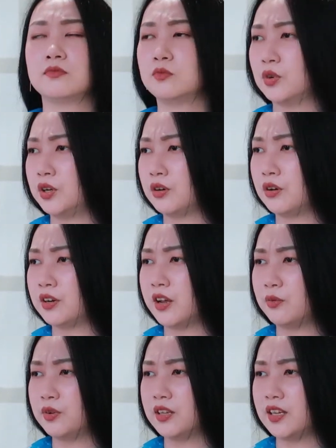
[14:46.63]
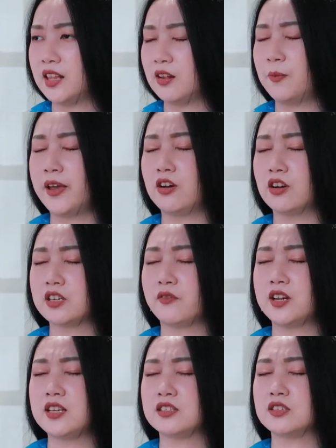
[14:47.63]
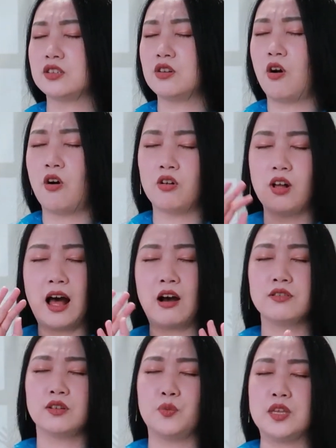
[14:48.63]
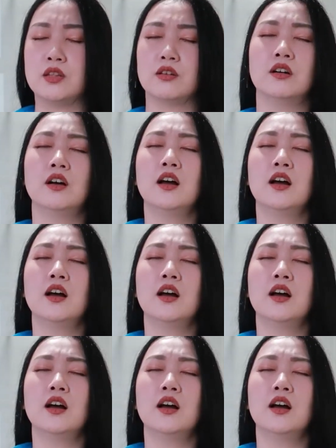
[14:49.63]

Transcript: what do you call that word again? Oh my gosh, everything's all out the window.